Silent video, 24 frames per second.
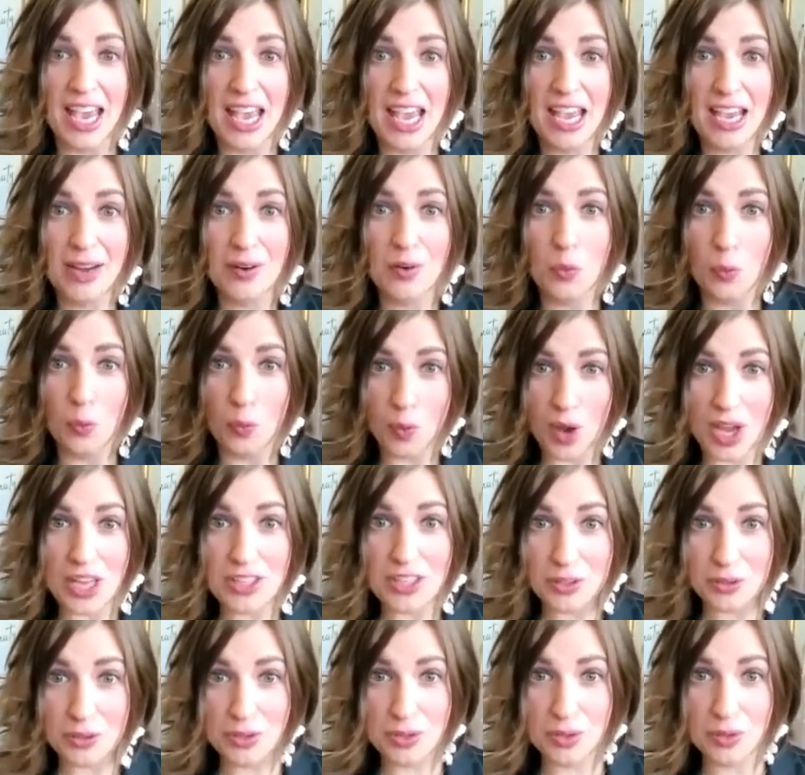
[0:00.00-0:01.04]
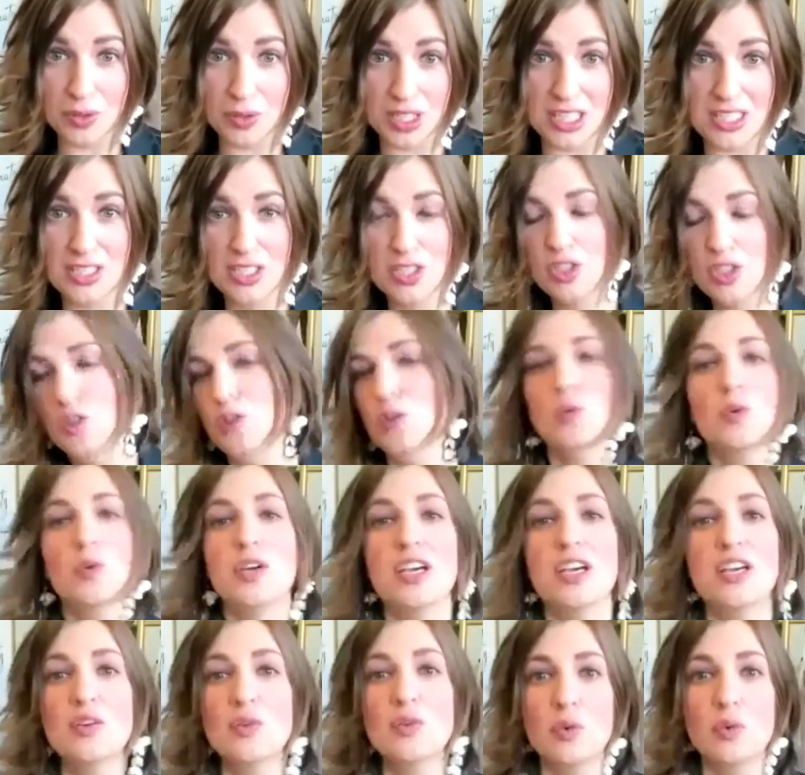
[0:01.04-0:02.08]
And when you do this, you
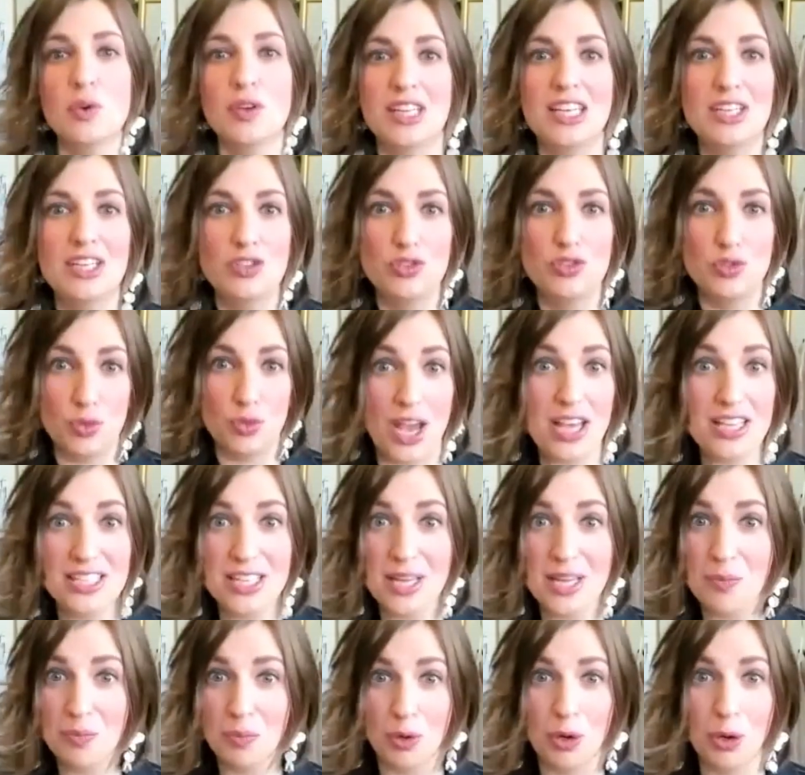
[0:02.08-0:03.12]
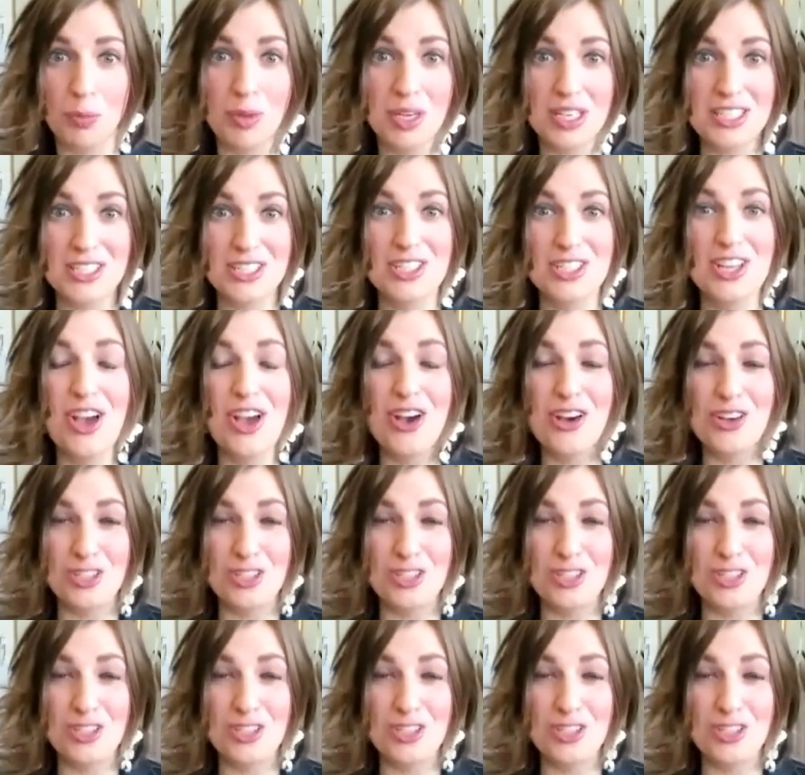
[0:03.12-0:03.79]
can really dress on purpose